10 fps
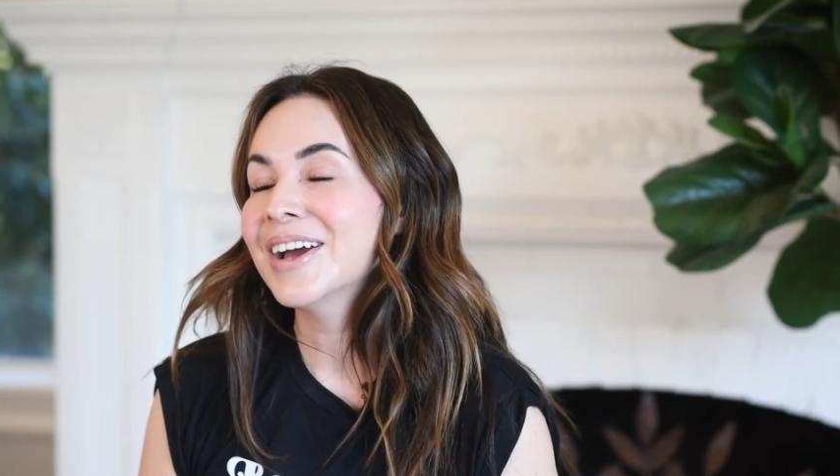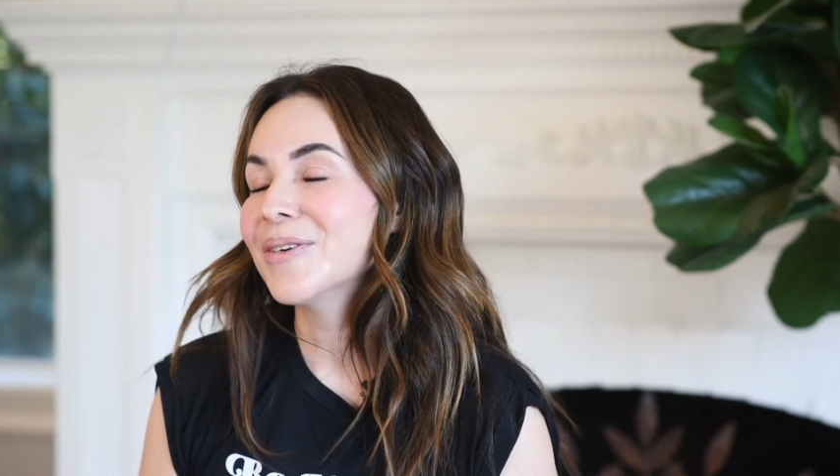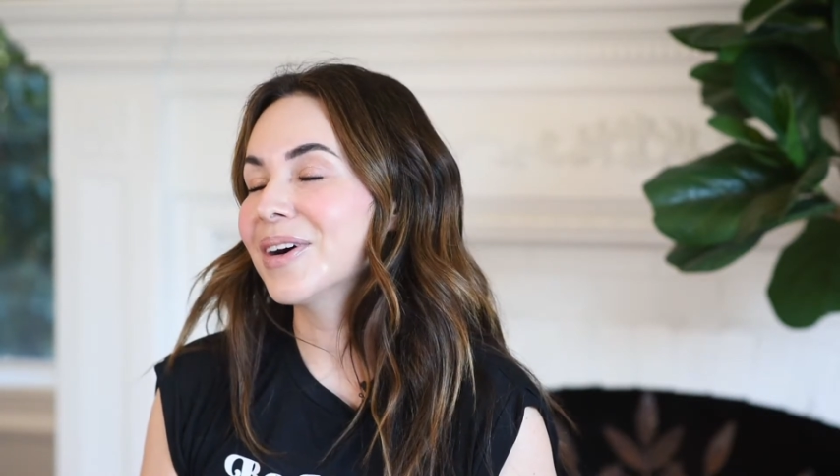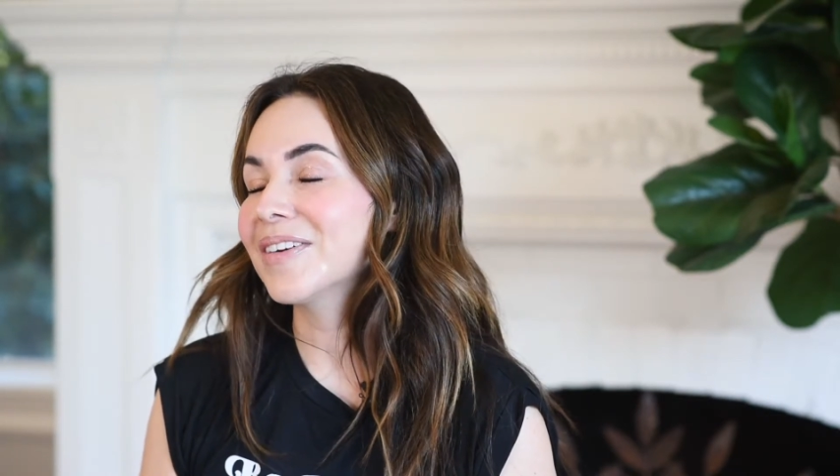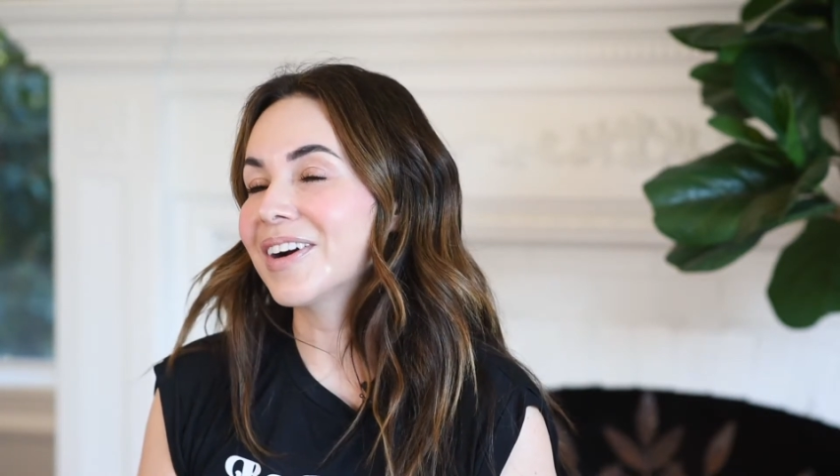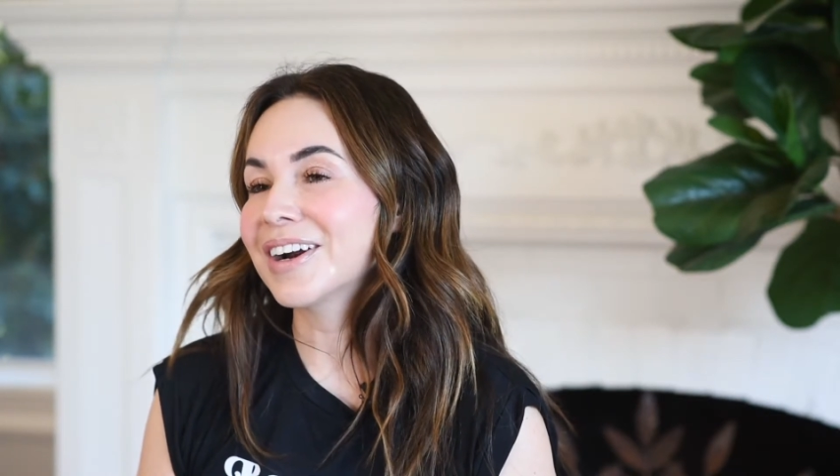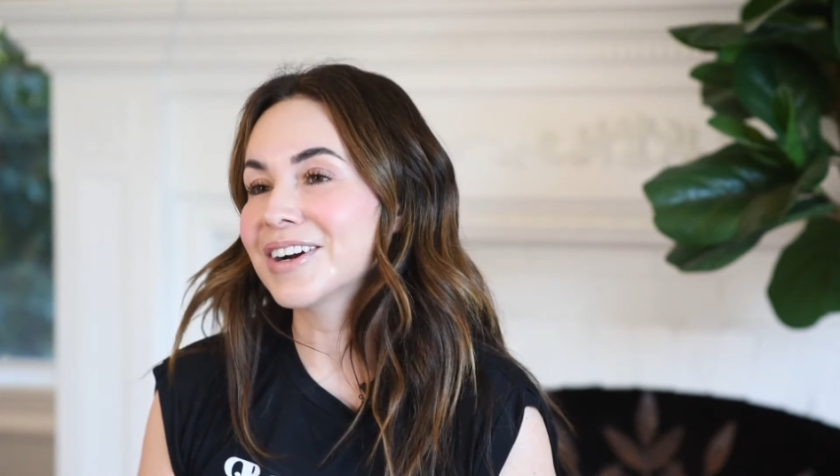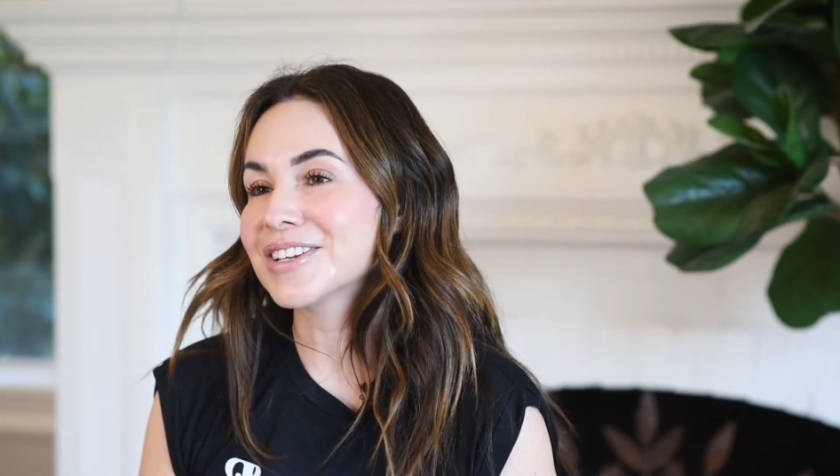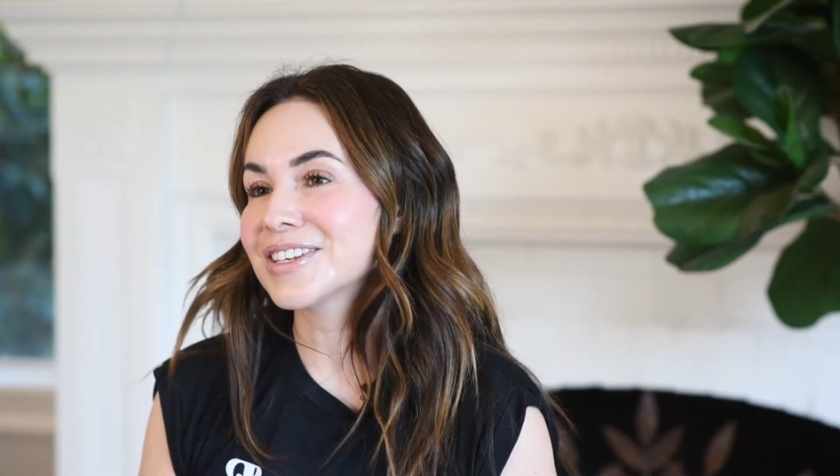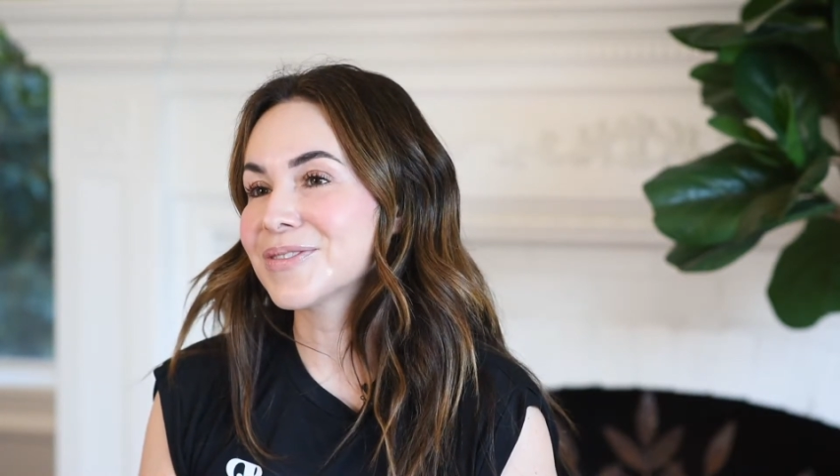One of our
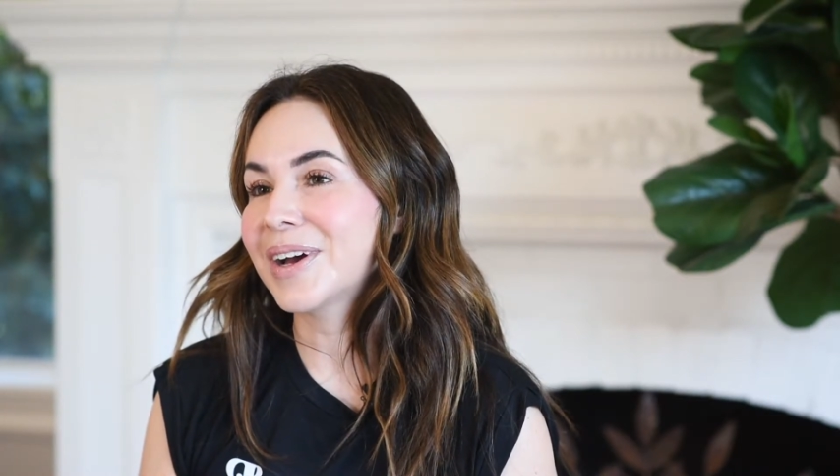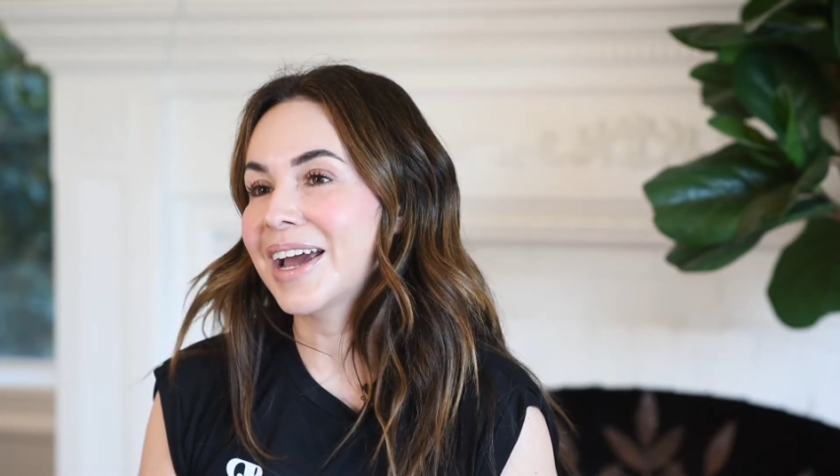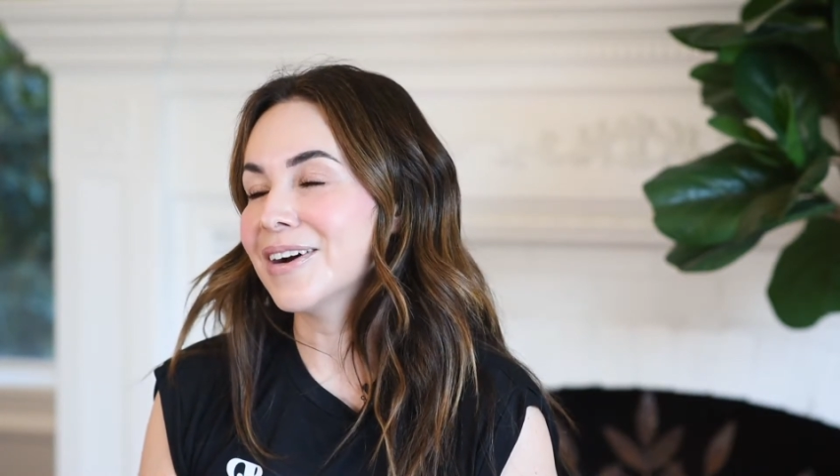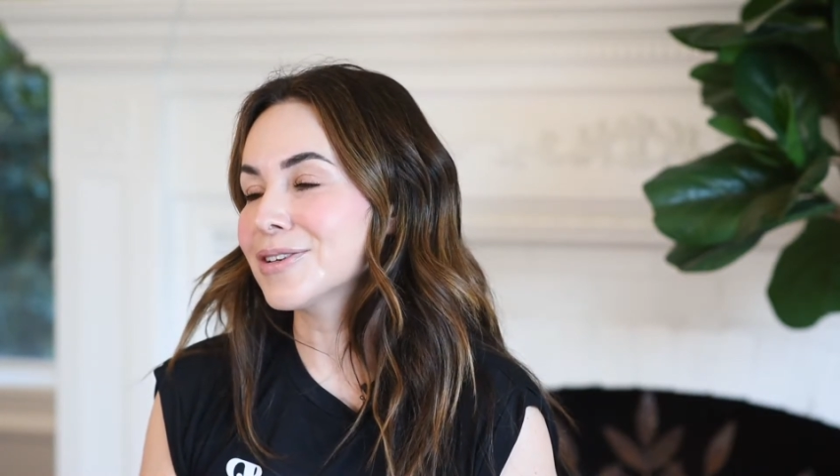nurses went out